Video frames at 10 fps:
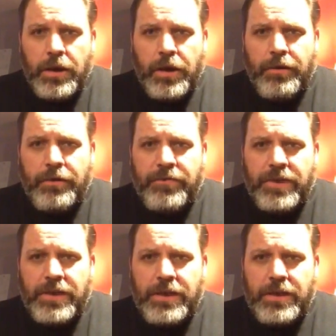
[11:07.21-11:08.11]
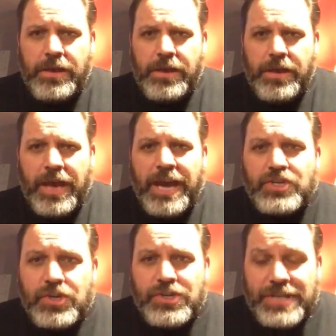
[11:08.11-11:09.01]
of
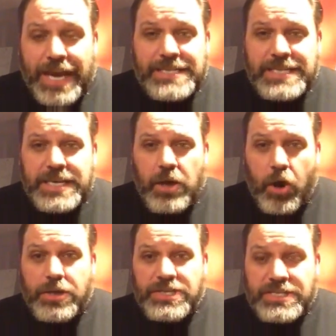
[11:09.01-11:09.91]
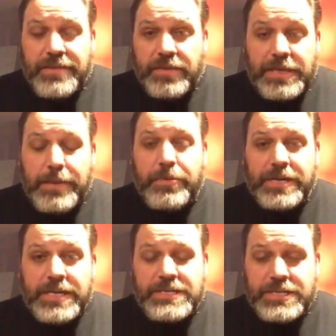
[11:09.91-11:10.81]
exercising our civil
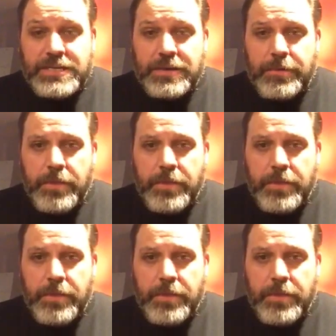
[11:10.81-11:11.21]
liberties